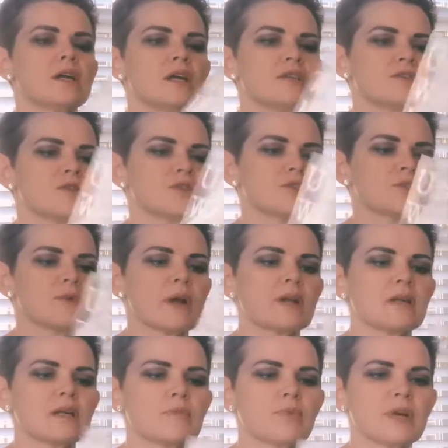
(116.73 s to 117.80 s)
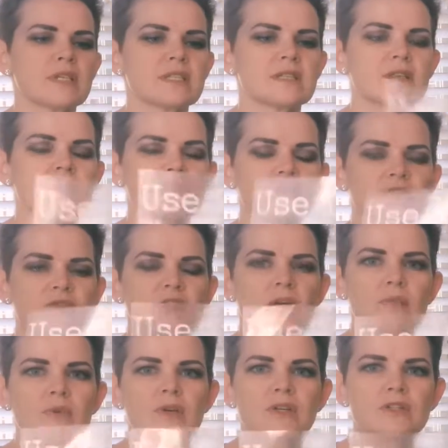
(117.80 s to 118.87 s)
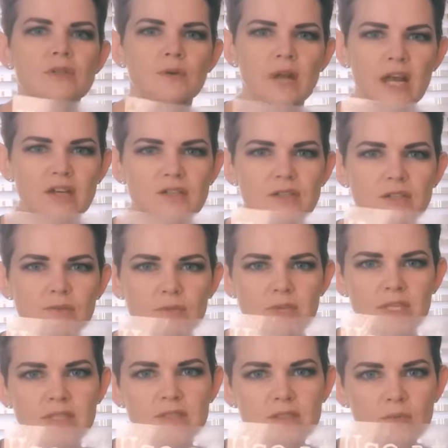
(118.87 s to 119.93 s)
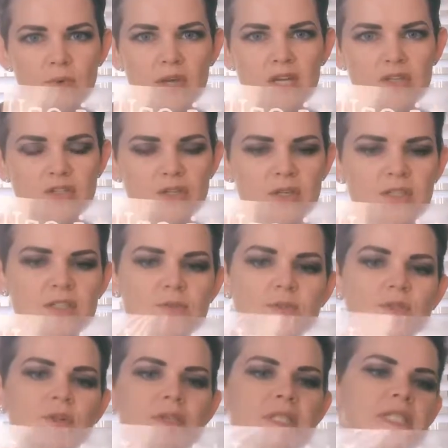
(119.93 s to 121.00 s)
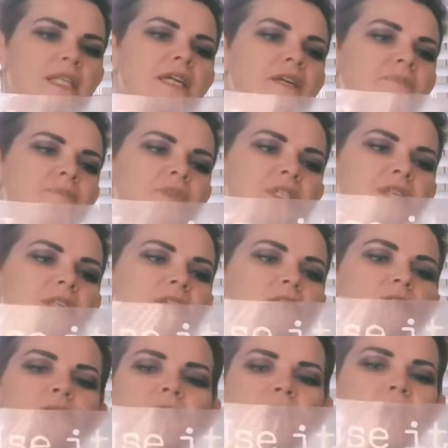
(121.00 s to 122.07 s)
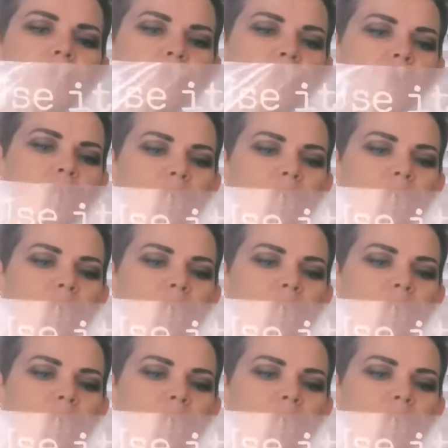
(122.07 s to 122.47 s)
it turns around and it presses onto the fabric, so it actually reads the way it should. So as you can see, it says use it up,